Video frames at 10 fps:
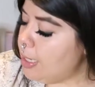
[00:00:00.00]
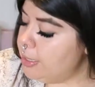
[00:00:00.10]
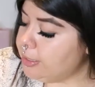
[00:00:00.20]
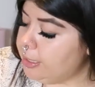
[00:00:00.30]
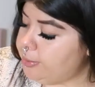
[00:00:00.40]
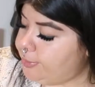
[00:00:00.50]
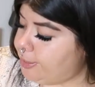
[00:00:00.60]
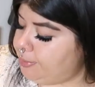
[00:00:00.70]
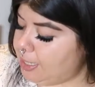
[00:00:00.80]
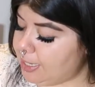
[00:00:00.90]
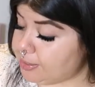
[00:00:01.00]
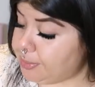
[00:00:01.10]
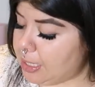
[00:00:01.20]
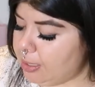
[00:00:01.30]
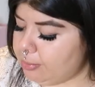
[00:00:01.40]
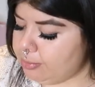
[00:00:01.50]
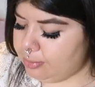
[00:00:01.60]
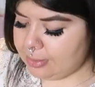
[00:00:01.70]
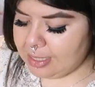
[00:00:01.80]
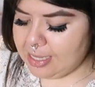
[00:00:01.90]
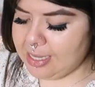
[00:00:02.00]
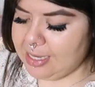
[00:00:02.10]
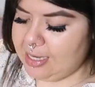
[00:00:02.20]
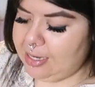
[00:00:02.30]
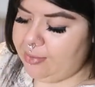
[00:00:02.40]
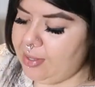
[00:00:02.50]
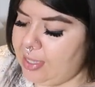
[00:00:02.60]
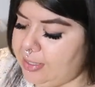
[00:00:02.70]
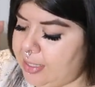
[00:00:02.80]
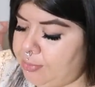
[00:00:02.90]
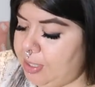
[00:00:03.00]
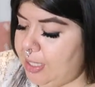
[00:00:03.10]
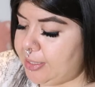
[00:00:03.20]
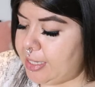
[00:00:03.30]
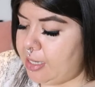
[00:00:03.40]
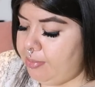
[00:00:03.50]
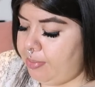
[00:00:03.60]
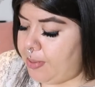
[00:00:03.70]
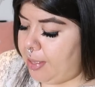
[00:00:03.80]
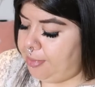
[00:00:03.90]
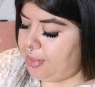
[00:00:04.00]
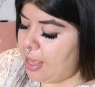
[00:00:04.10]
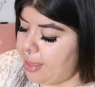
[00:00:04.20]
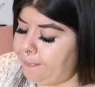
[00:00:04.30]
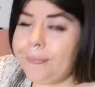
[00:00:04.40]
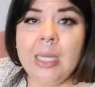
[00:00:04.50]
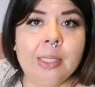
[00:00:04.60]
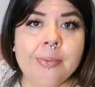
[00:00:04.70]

So somebody asked me out. No. So I'm really excited about them.